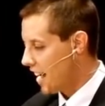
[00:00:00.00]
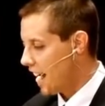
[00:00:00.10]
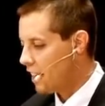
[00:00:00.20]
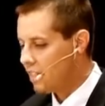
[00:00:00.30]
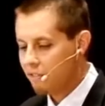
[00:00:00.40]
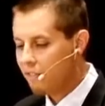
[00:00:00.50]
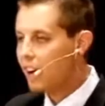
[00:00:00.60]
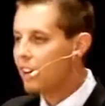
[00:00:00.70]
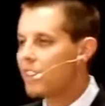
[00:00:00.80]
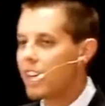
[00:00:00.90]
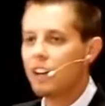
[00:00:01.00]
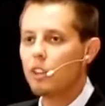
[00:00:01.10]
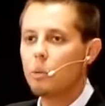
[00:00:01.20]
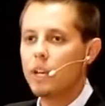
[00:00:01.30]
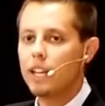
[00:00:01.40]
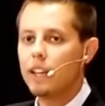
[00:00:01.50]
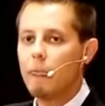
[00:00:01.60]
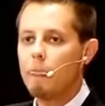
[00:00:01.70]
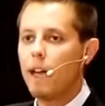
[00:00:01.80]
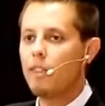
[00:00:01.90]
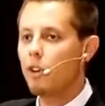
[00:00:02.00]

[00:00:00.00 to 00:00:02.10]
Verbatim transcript: And they found at the end of the week that